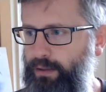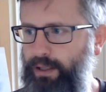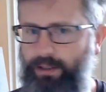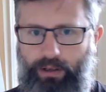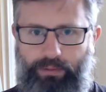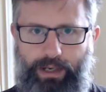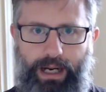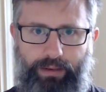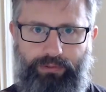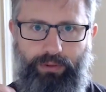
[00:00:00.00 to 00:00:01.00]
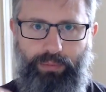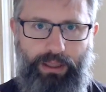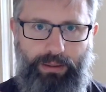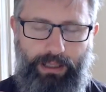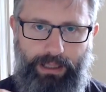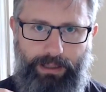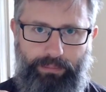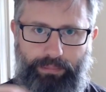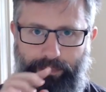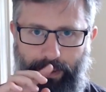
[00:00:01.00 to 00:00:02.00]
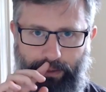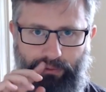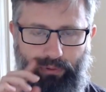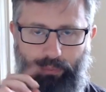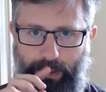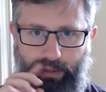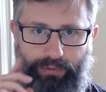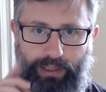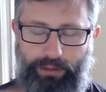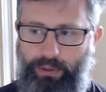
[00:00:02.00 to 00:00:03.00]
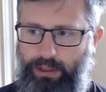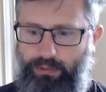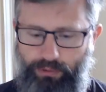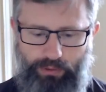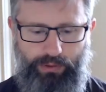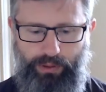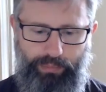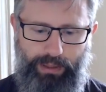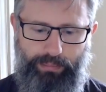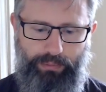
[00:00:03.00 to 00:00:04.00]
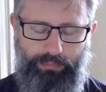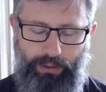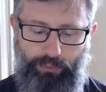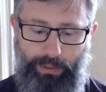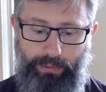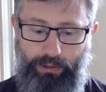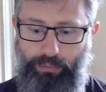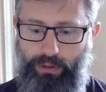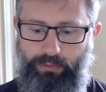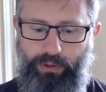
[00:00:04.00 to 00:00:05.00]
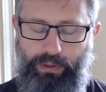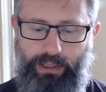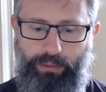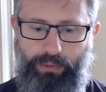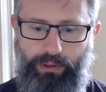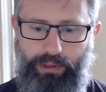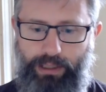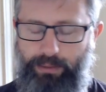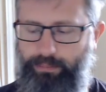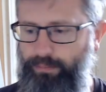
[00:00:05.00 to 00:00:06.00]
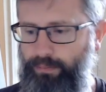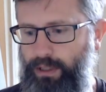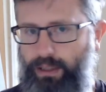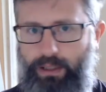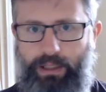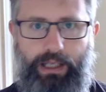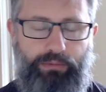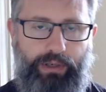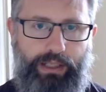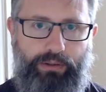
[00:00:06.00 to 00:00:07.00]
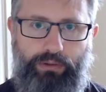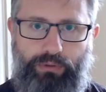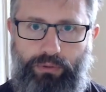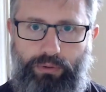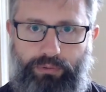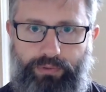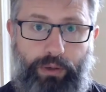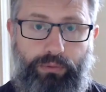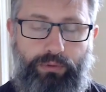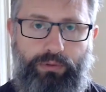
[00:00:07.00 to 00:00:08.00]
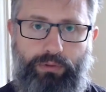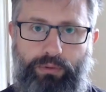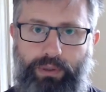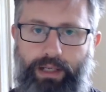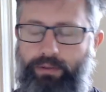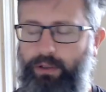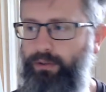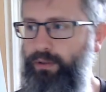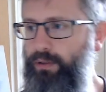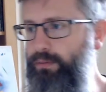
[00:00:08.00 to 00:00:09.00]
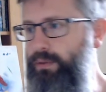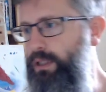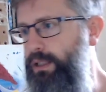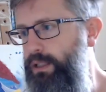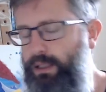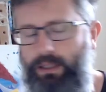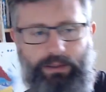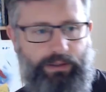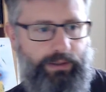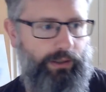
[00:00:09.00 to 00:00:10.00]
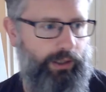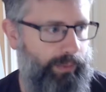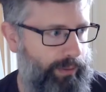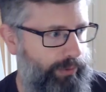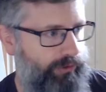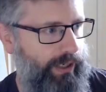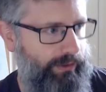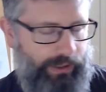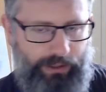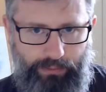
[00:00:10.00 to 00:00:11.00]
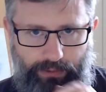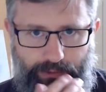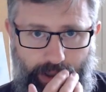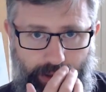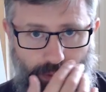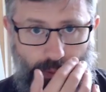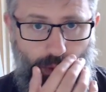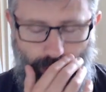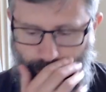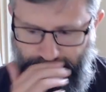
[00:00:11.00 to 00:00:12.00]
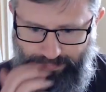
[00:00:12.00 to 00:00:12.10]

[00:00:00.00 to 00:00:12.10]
they don't have to be pixel perfect, because you know people, most people are going to be viewing them on e-readers or phones or whatever, so they're not going to be projecting on the side of a wall.